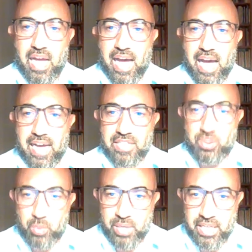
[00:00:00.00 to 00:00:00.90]

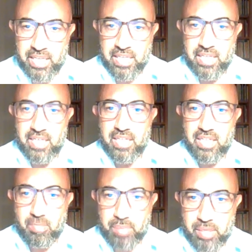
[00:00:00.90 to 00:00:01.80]
as we,
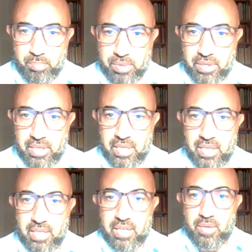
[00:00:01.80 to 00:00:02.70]
the people,
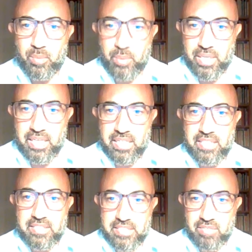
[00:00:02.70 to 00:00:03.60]
we,
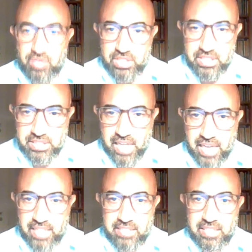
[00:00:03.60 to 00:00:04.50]
civil
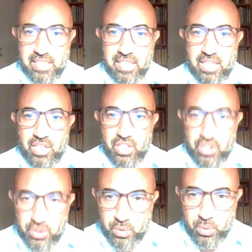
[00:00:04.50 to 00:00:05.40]
society,
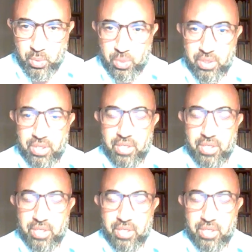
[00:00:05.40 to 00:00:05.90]
you